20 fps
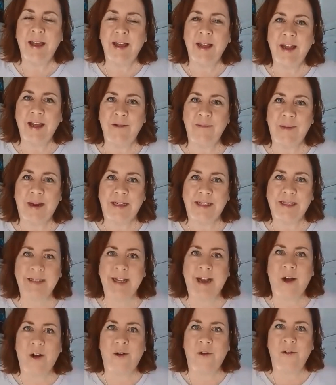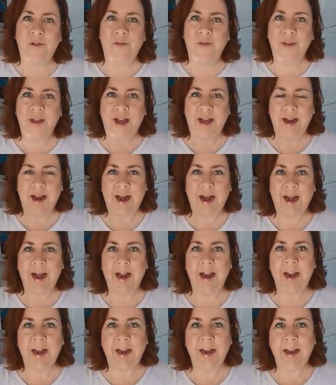in myself, that
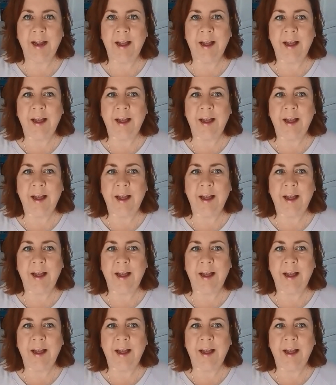I